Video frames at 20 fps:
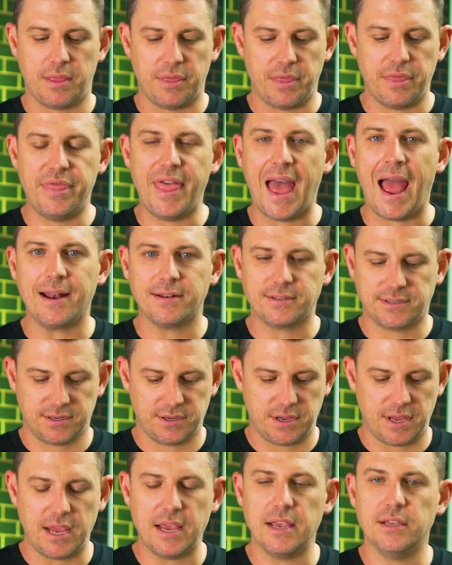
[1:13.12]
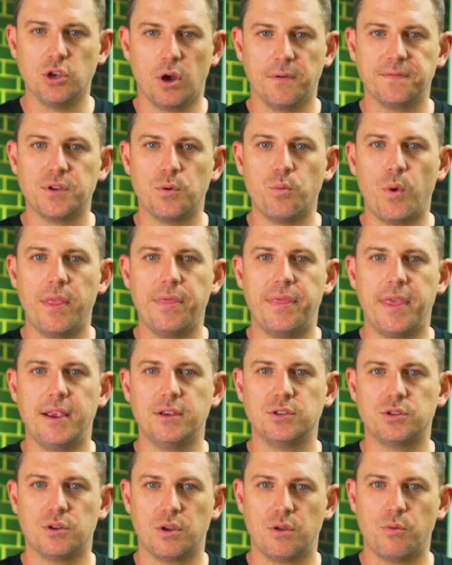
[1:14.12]
That is often when
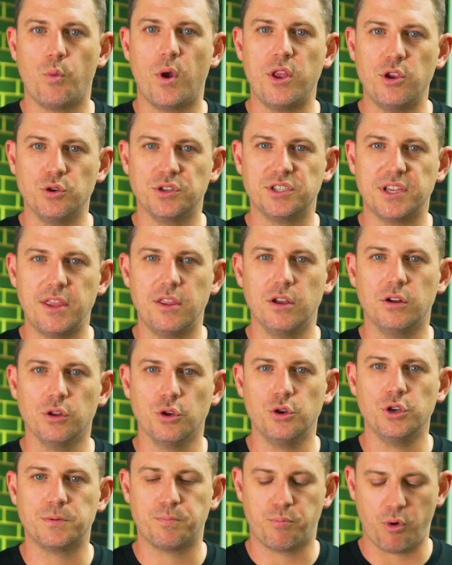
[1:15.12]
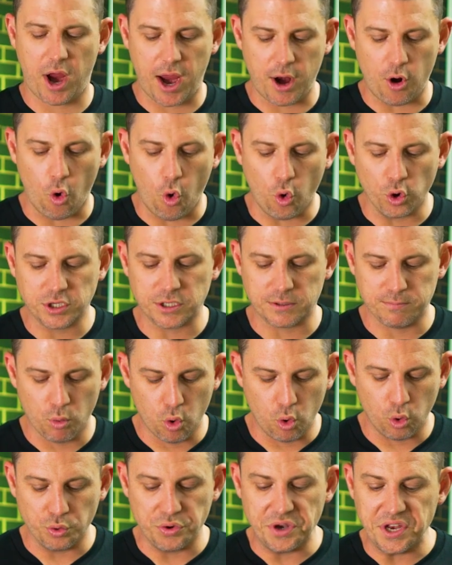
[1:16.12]
things, when you'll see the glue spread or
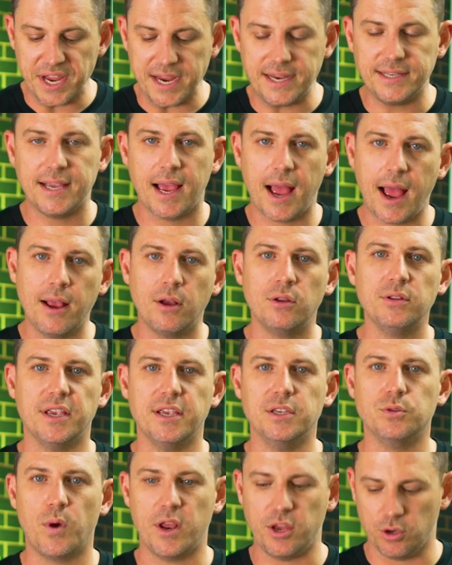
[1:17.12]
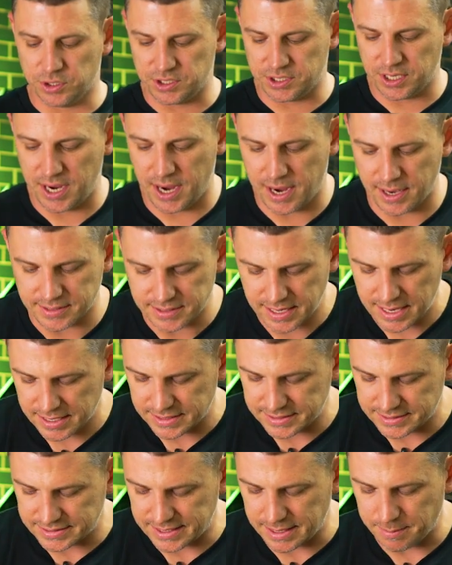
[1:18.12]
small detail is when you'll see it
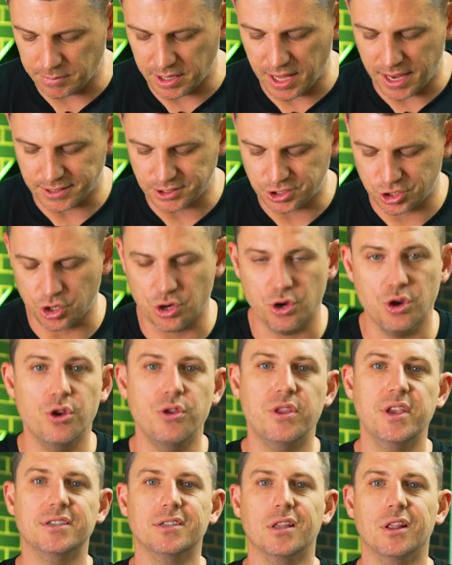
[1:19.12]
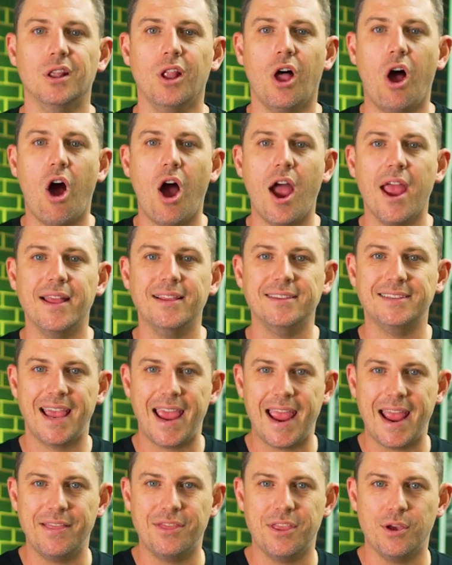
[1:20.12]
similar to this lion's
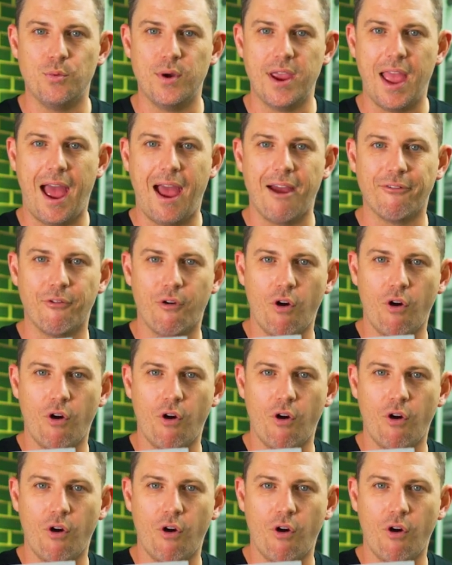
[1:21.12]
head that we have